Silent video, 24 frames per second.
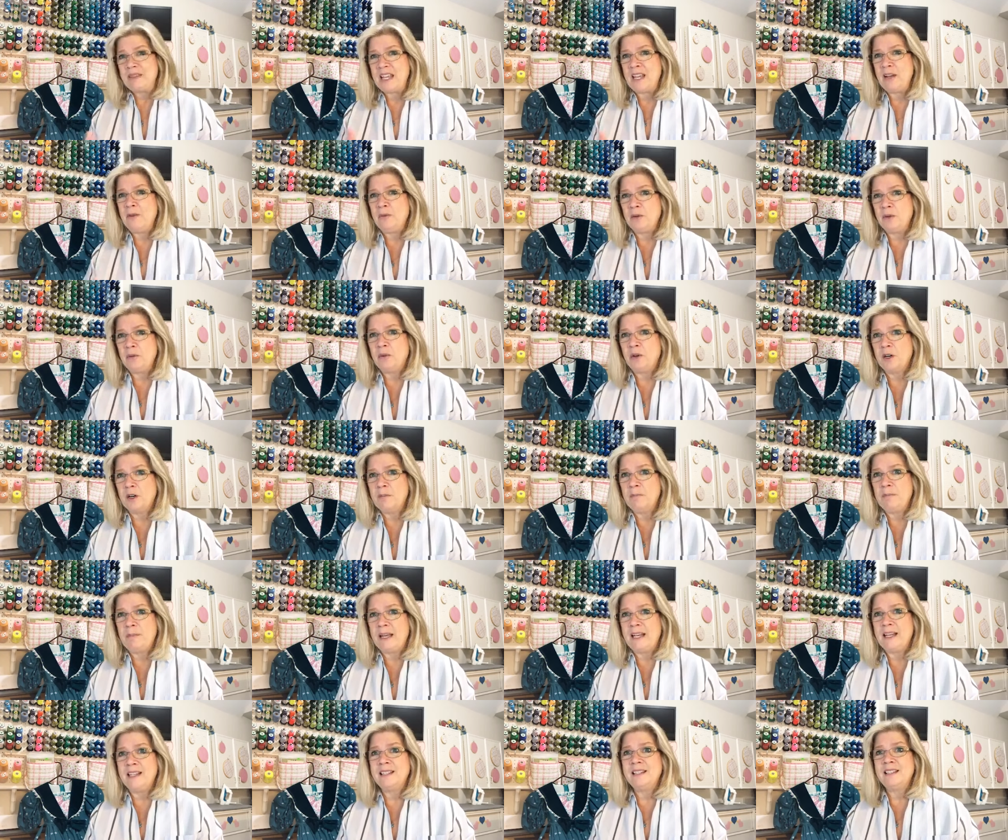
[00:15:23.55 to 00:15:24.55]
it would work
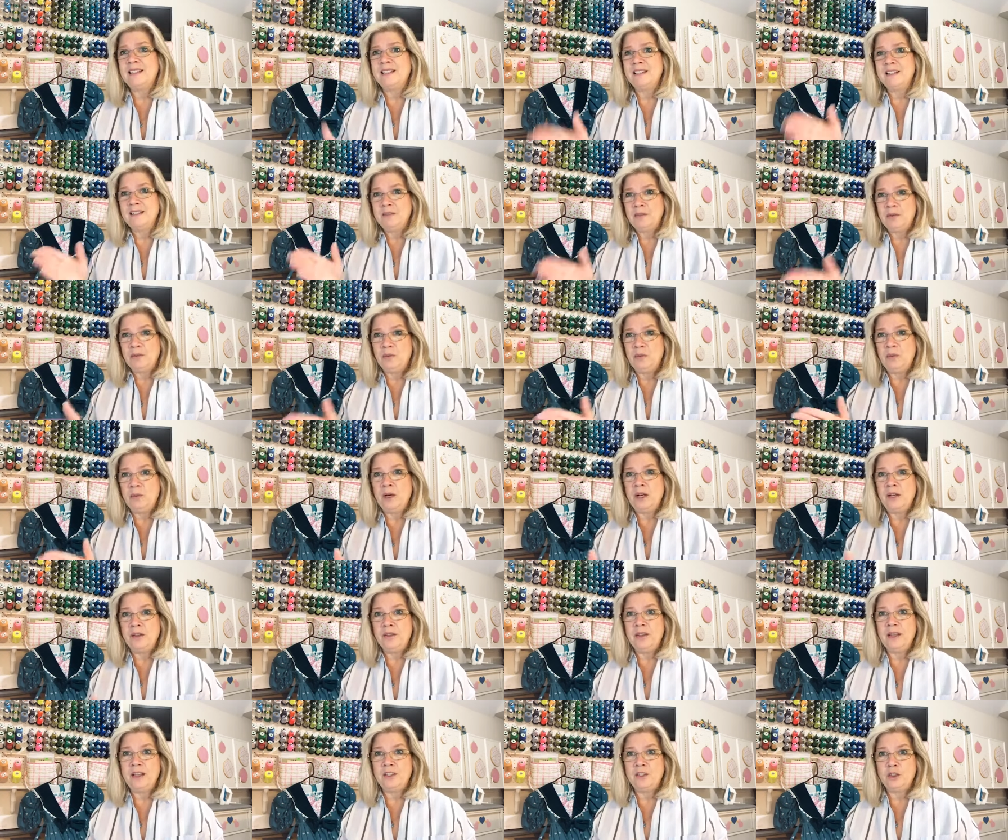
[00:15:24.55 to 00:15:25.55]
best
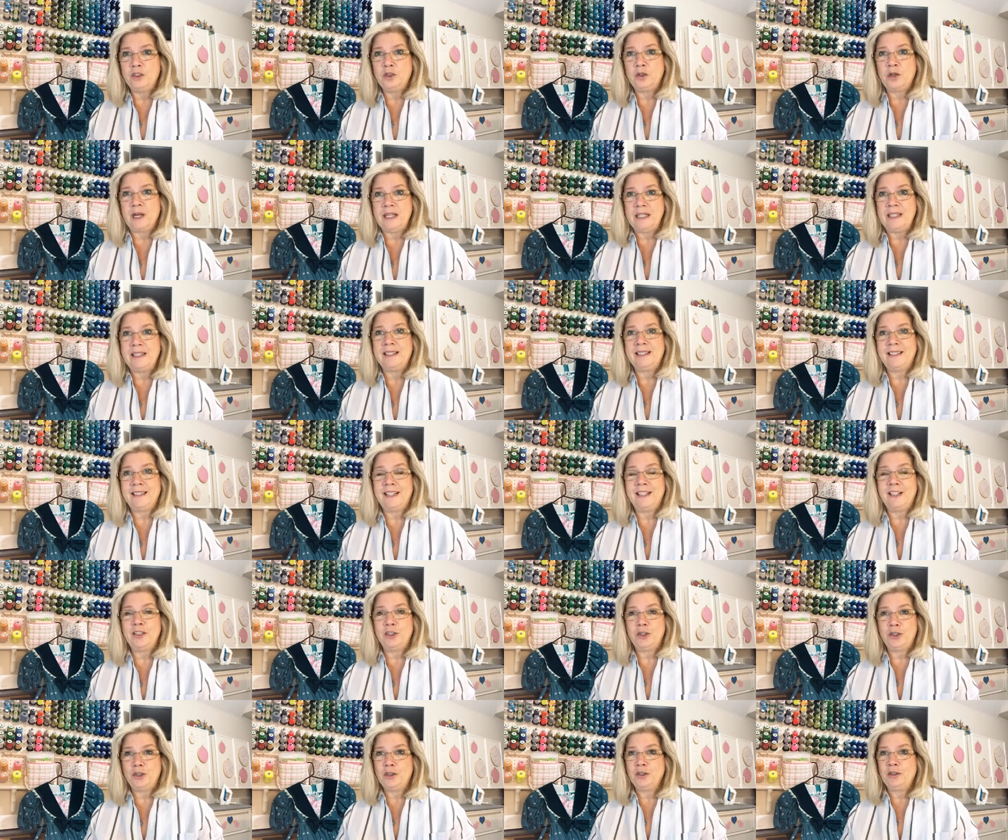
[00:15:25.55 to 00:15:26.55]
with a straight
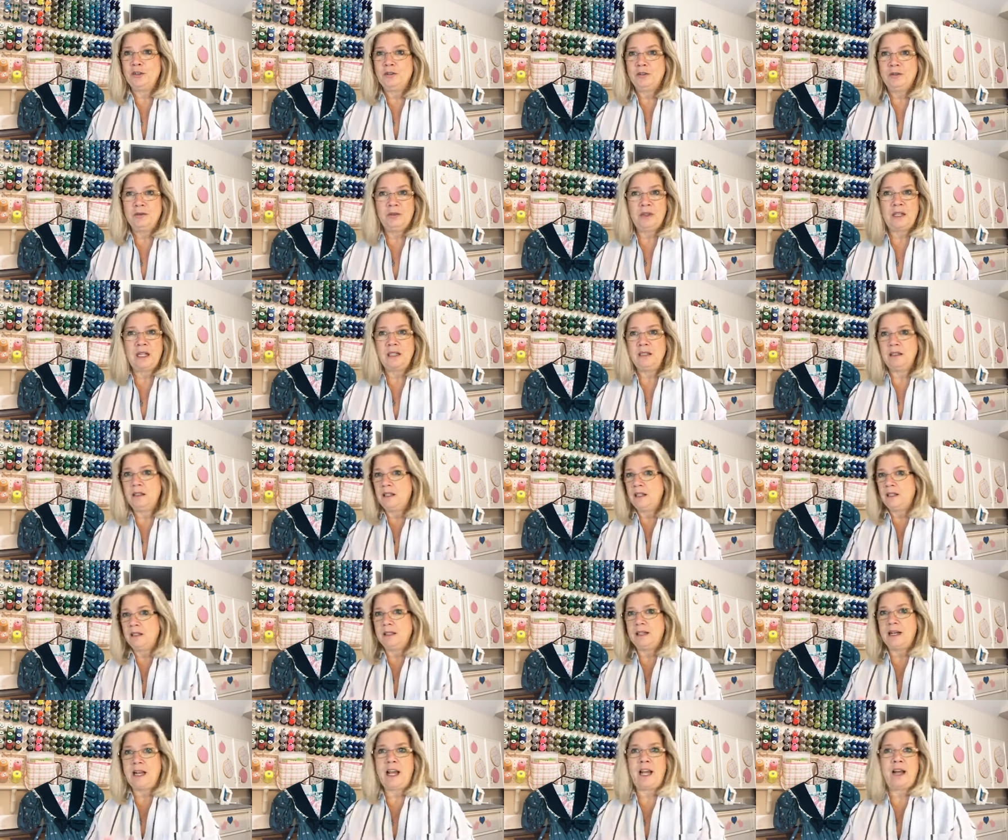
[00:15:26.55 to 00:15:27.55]
stitch that
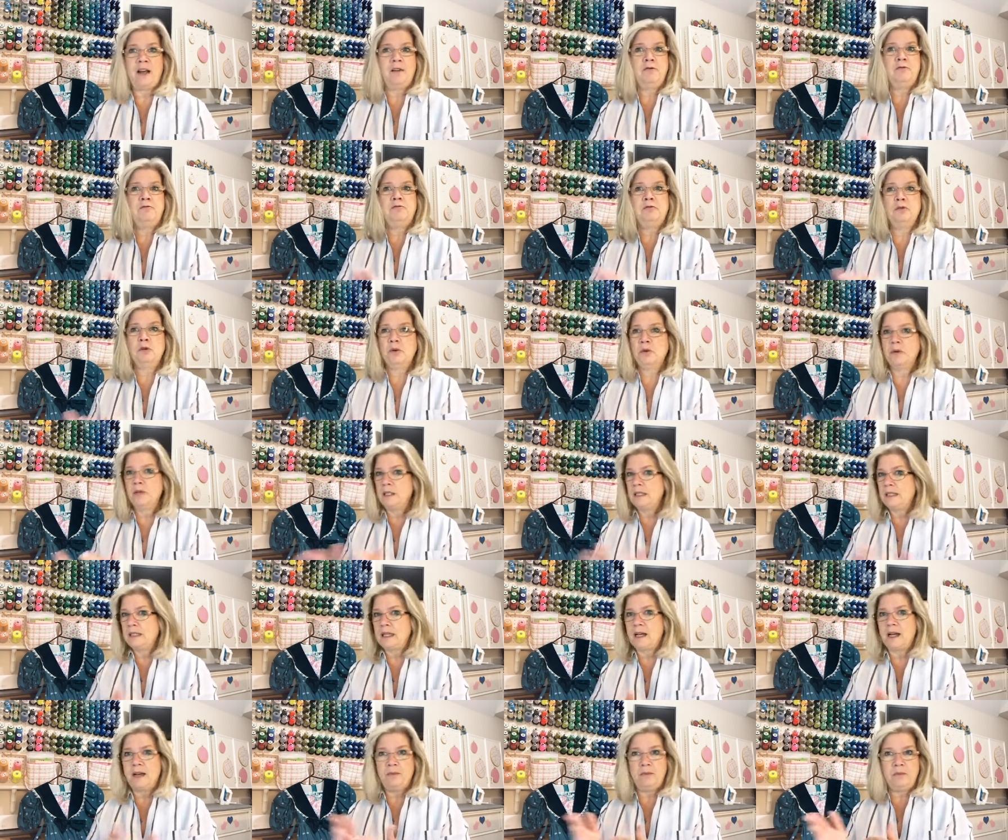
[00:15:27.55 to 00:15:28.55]
doesn't have forward,
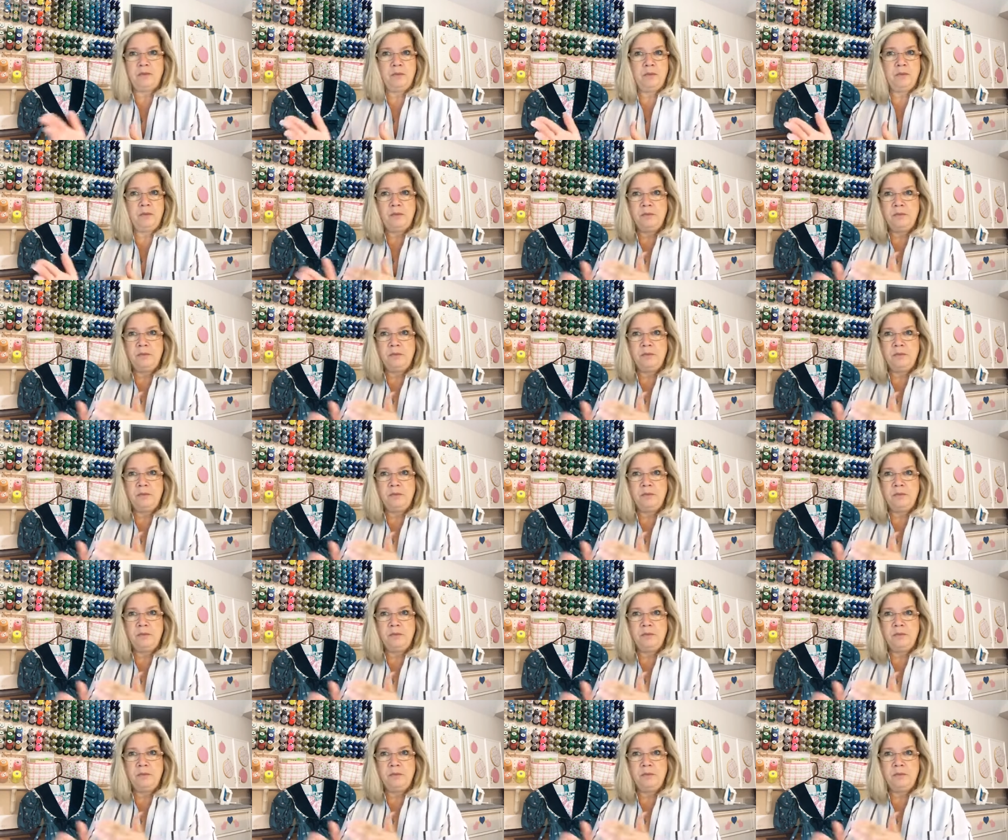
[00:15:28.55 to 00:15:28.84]
side,